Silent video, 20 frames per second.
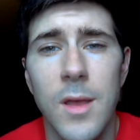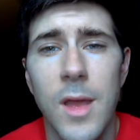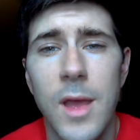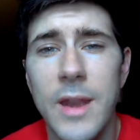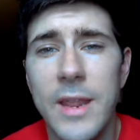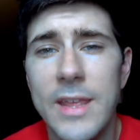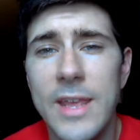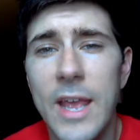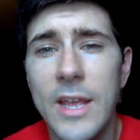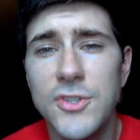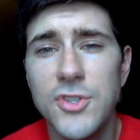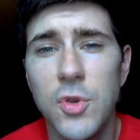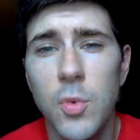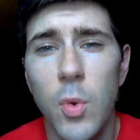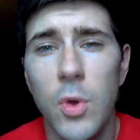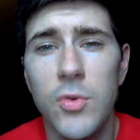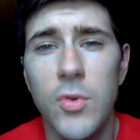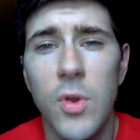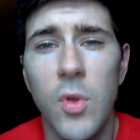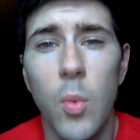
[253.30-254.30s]
And in case you're
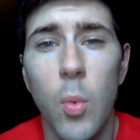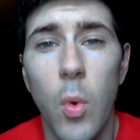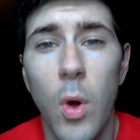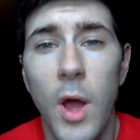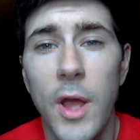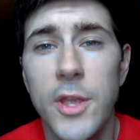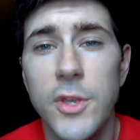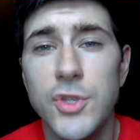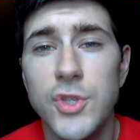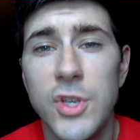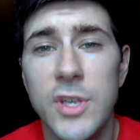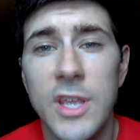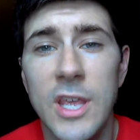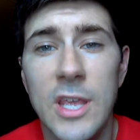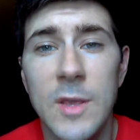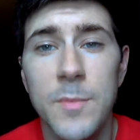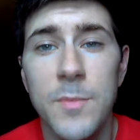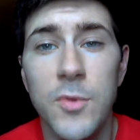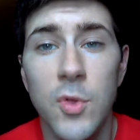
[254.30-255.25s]
wondering why you should keep